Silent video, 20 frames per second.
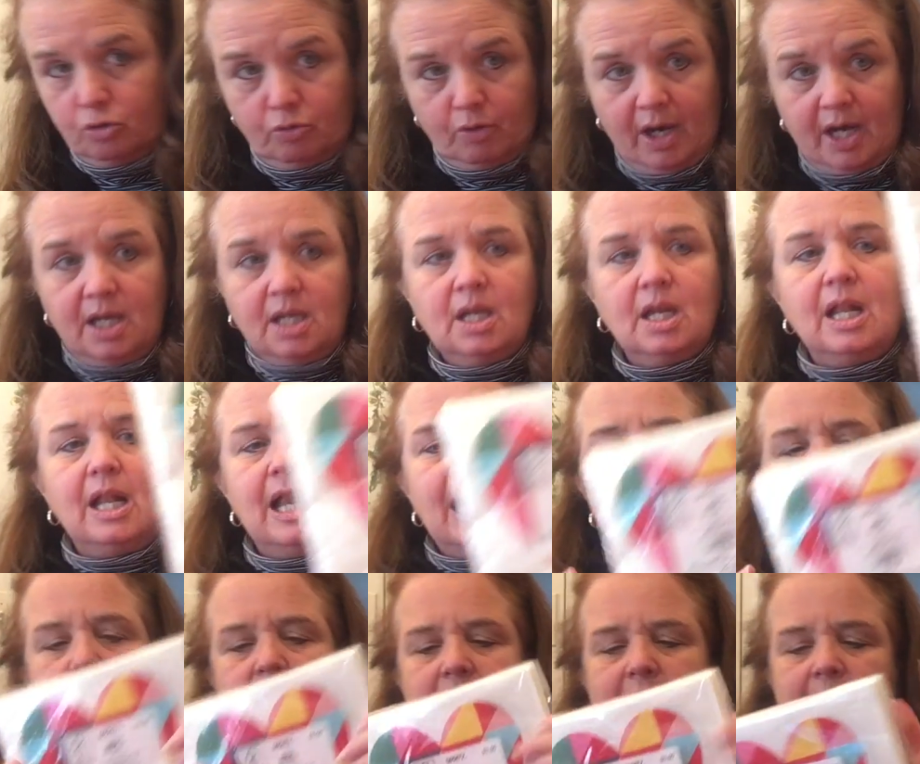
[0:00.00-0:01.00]
great,
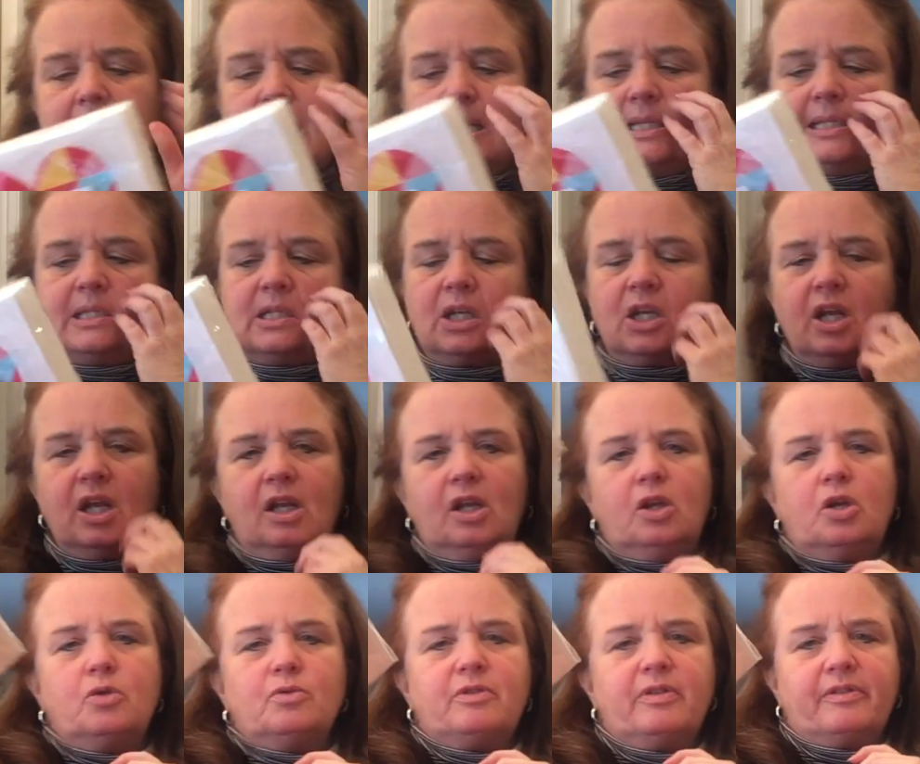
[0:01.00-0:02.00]
and
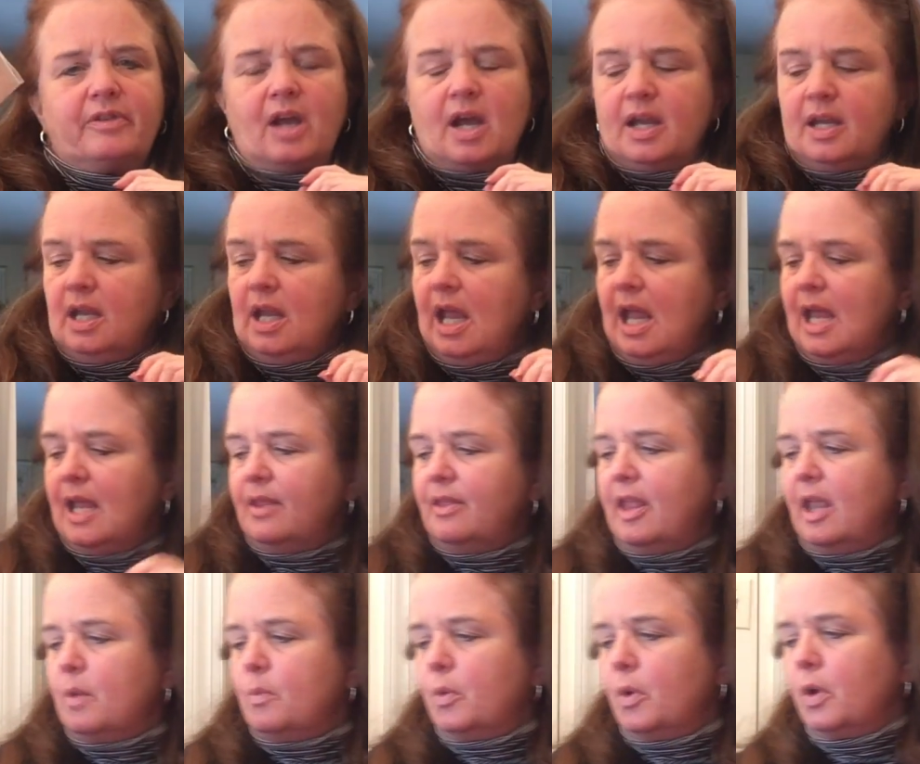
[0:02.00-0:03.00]
cute design, and
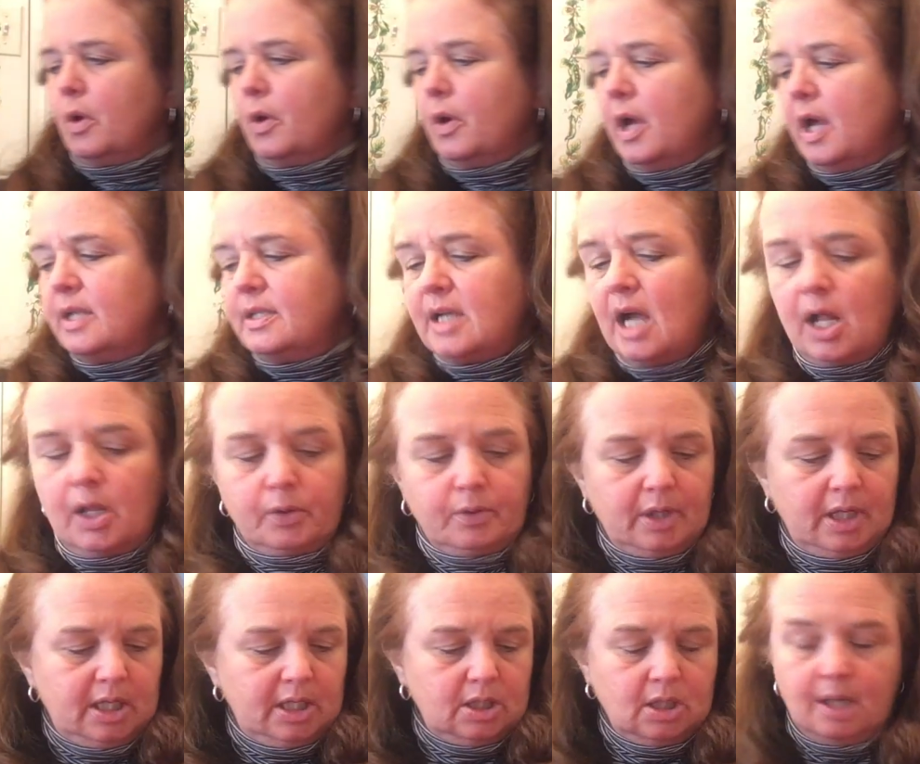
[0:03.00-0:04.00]
they were a dollar
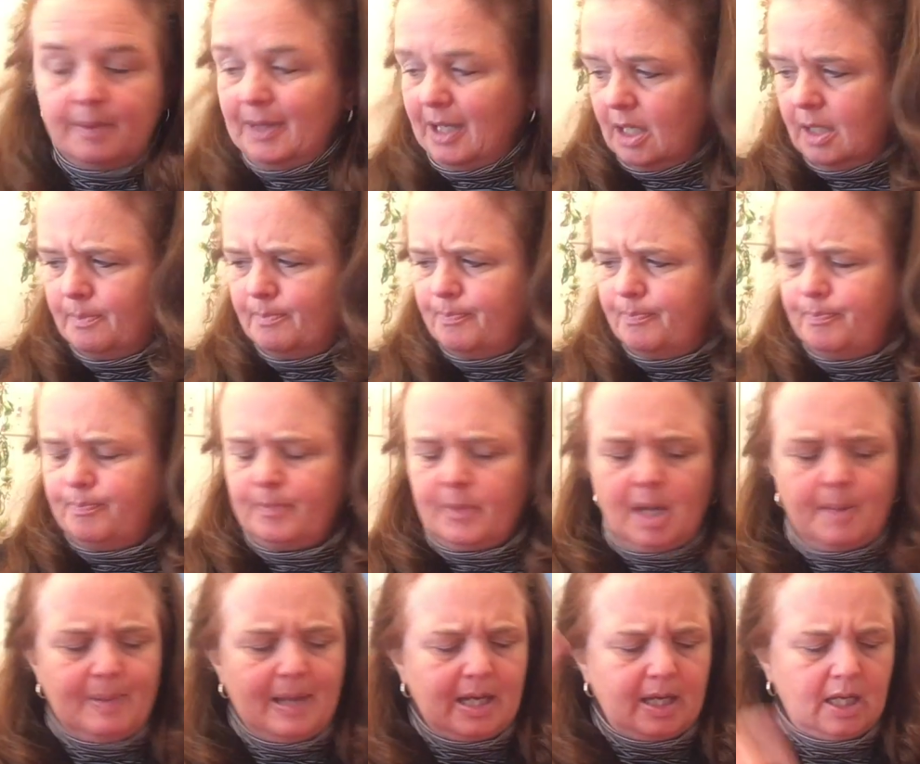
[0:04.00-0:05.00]
each, I mean, um,
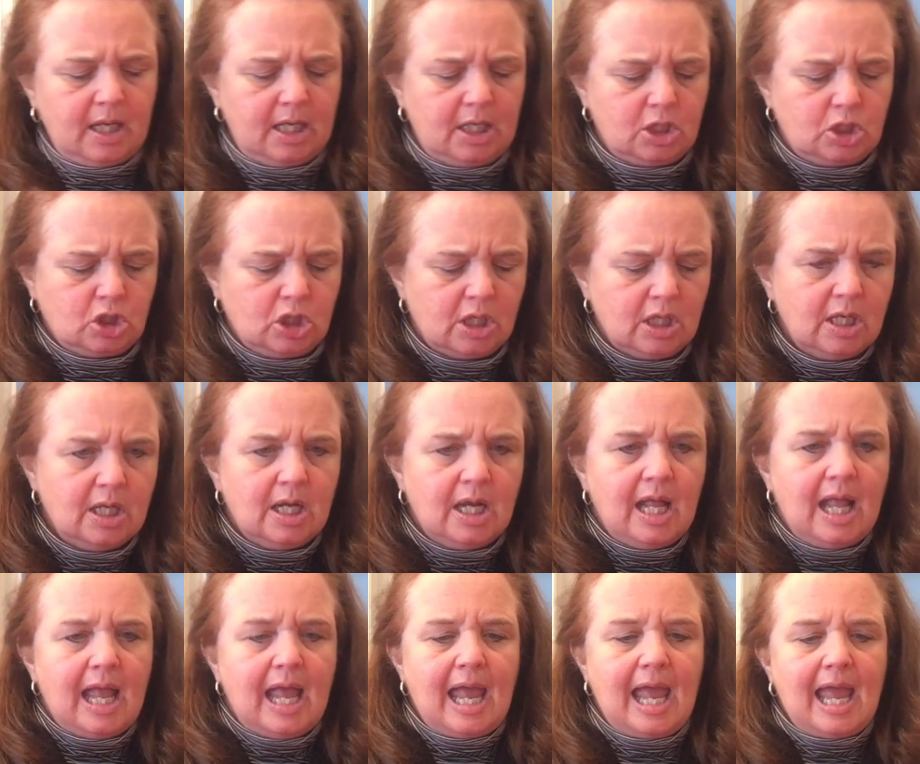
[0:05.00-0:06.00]
a penny each.
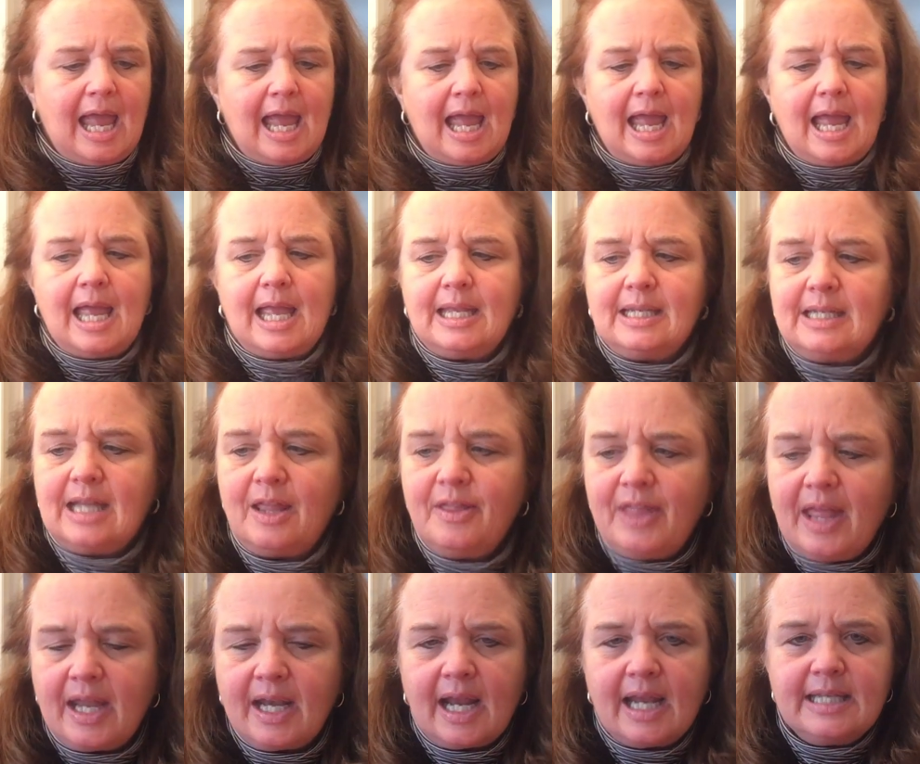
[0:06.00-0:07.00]
And
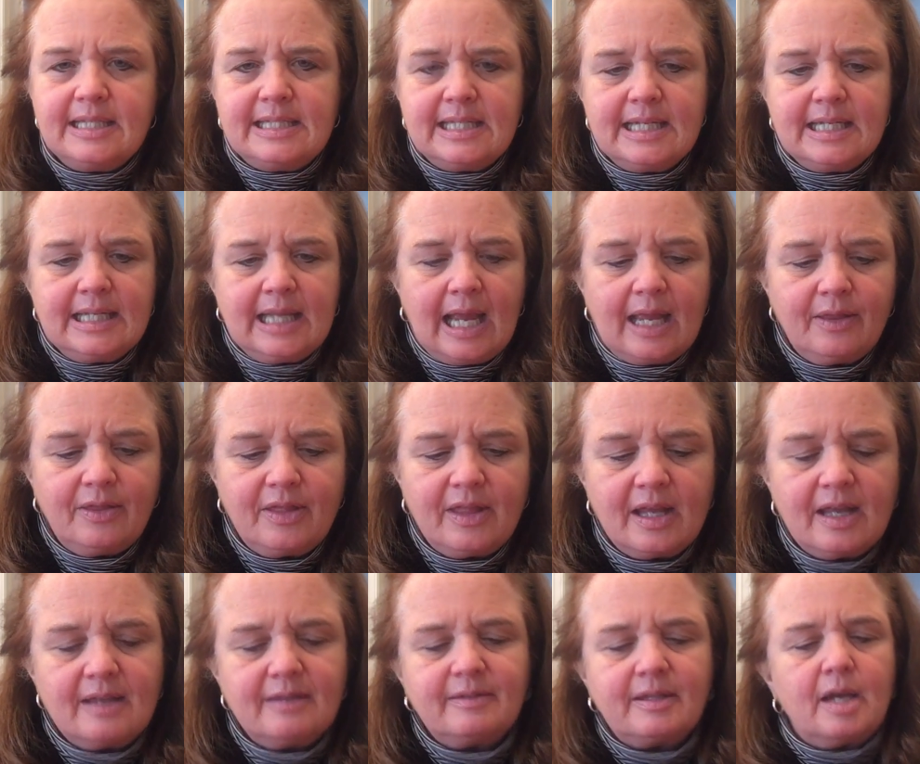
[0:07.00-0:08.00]
then I did get
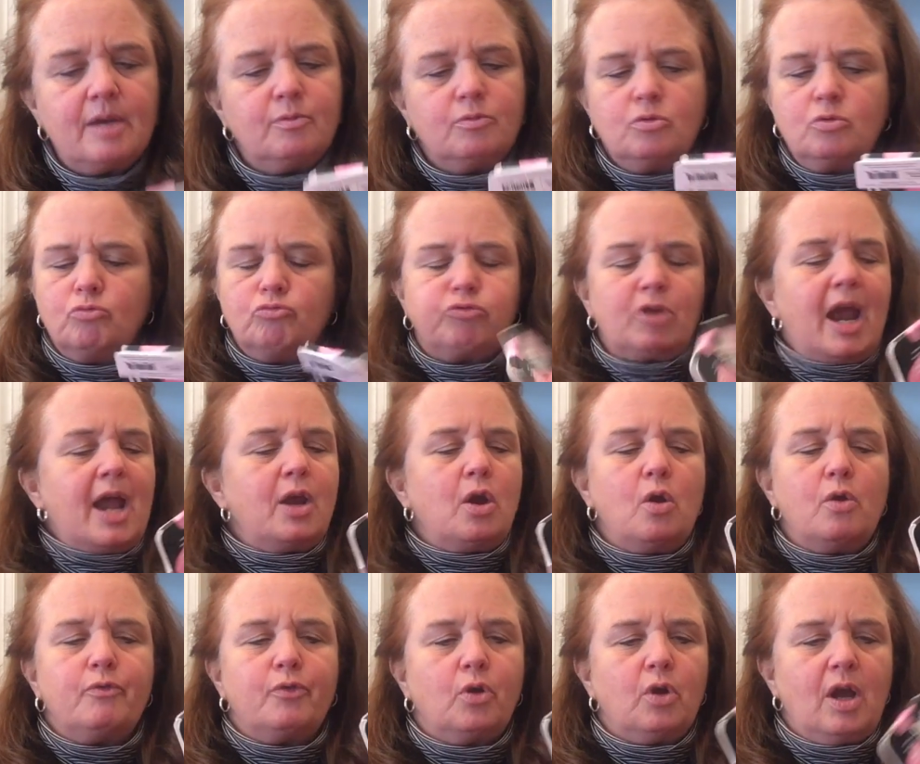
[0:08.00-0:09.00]
this, I ran
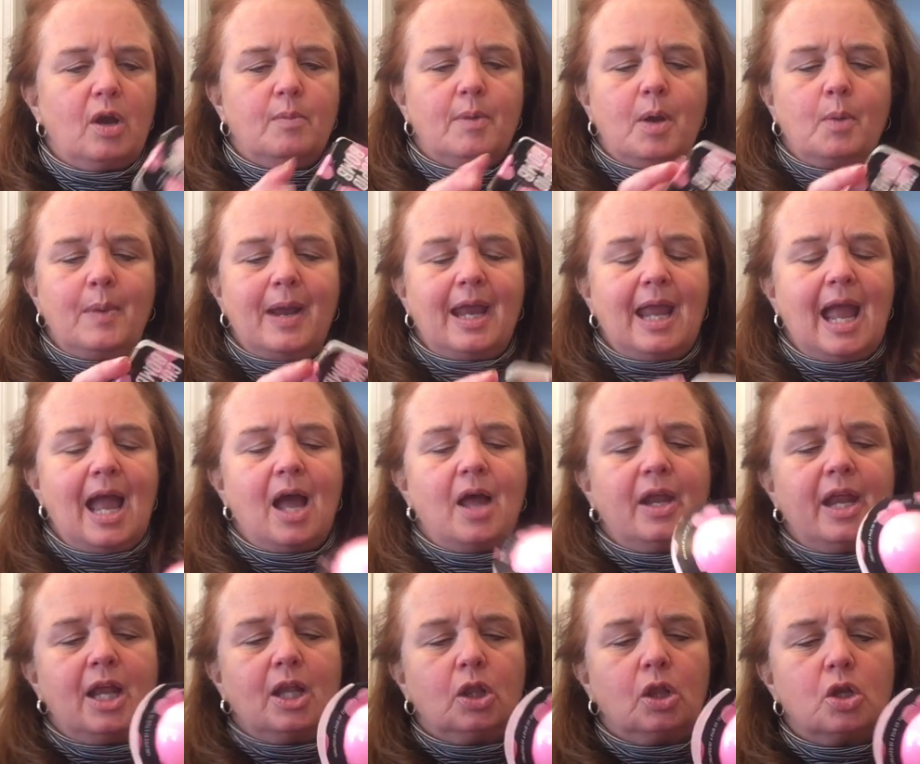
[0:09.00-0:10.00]
over on my way
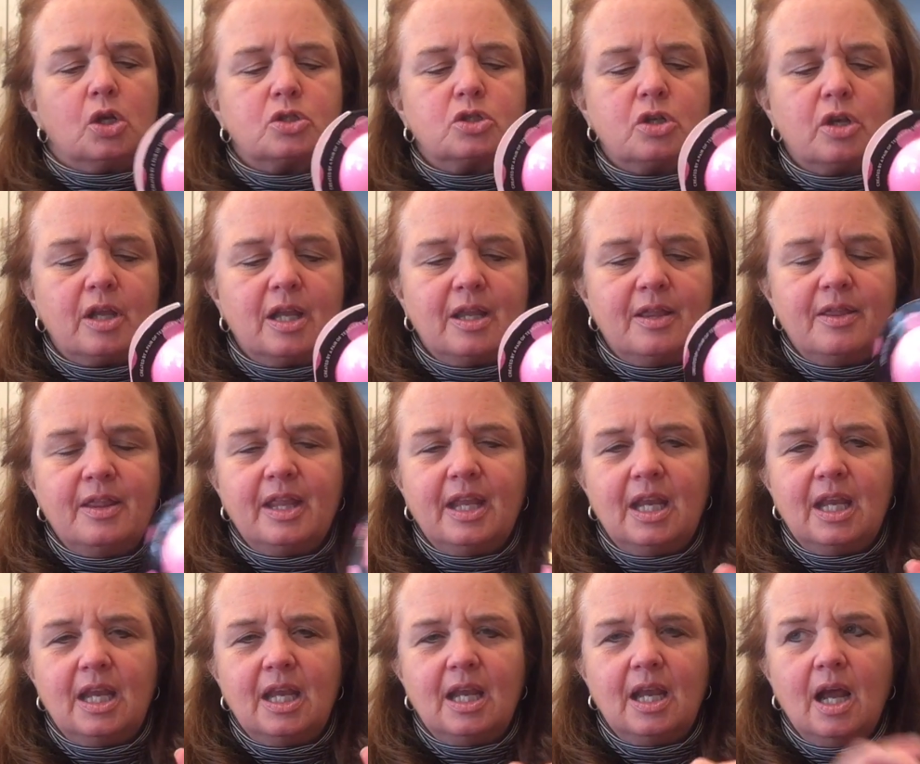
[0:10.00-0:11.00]
out and looked in
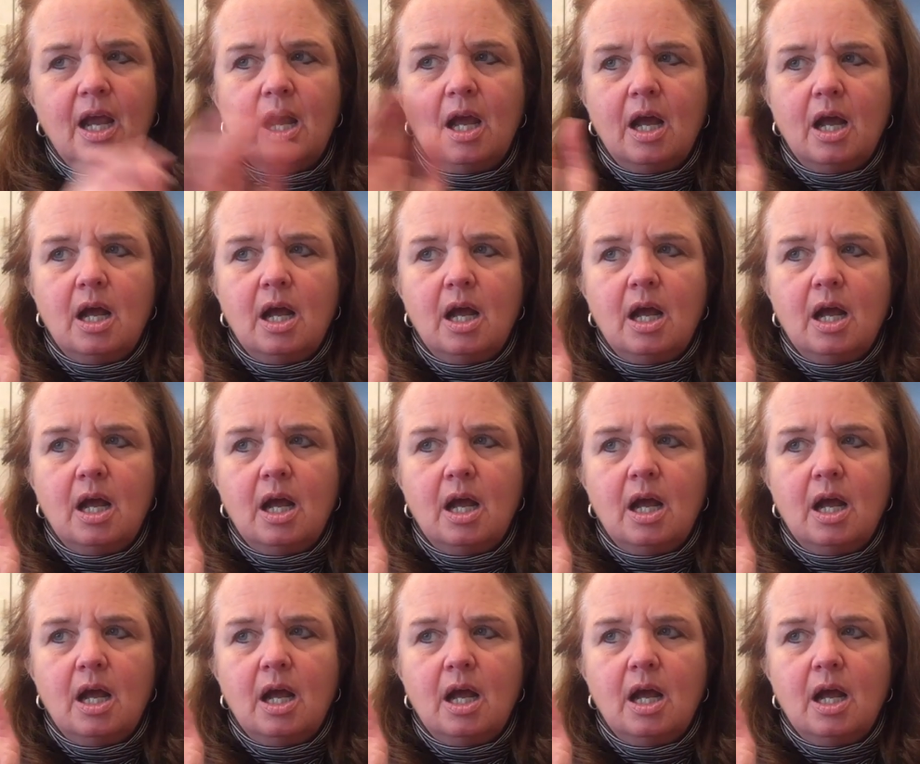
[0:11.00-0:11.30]
the,